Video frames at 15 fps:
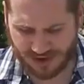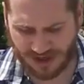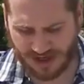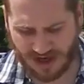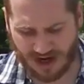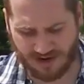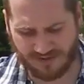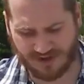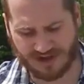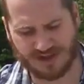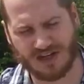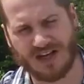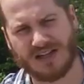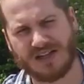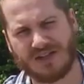shake off the
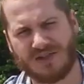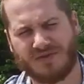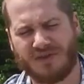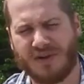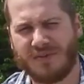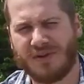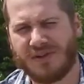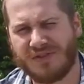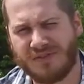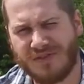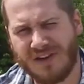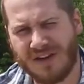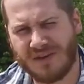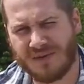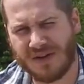dust from your
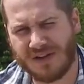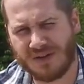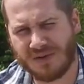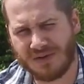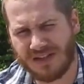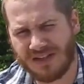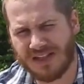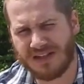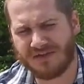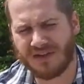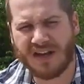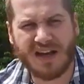feet when you leave.